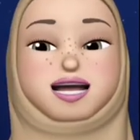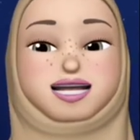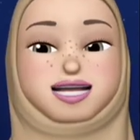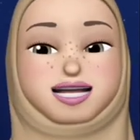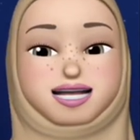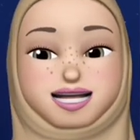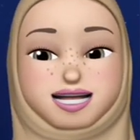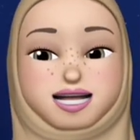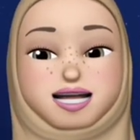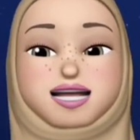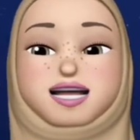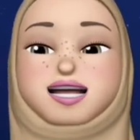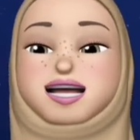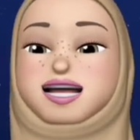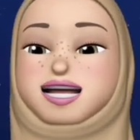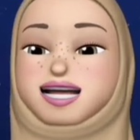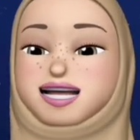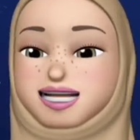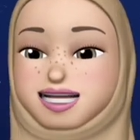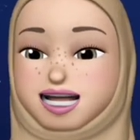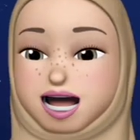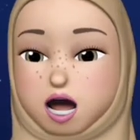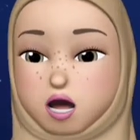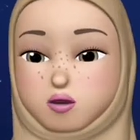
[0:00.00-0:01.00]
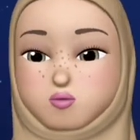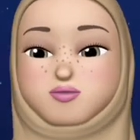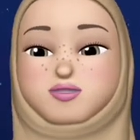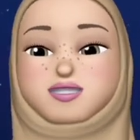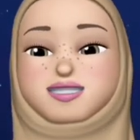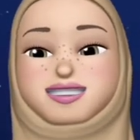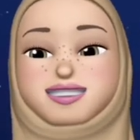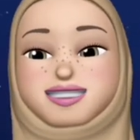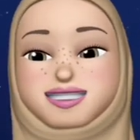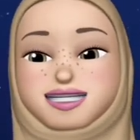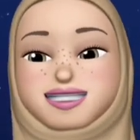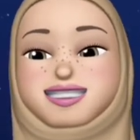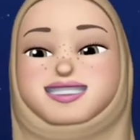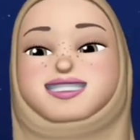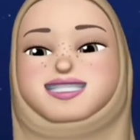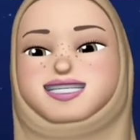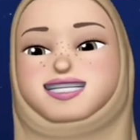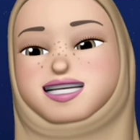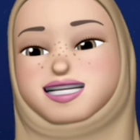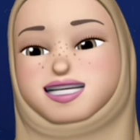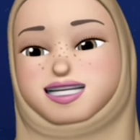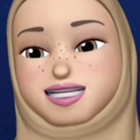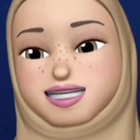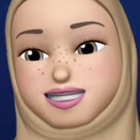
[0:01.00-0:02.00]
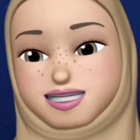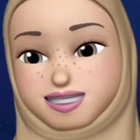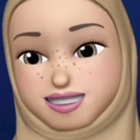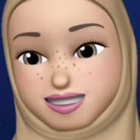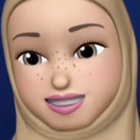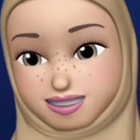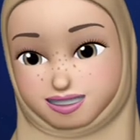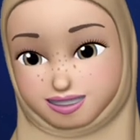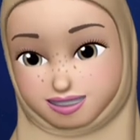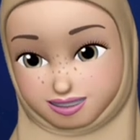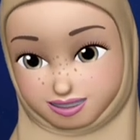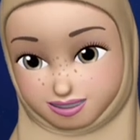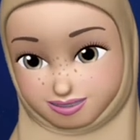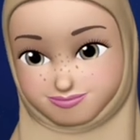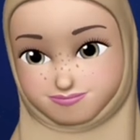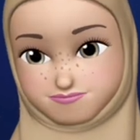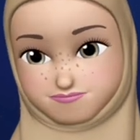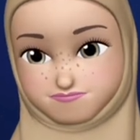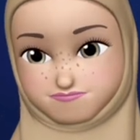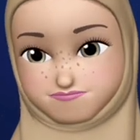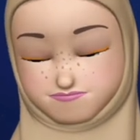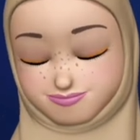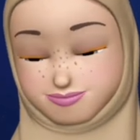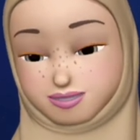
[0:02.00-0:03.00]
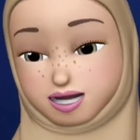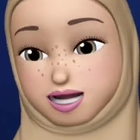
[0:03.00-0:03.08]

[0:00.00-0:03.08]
which is without any direction.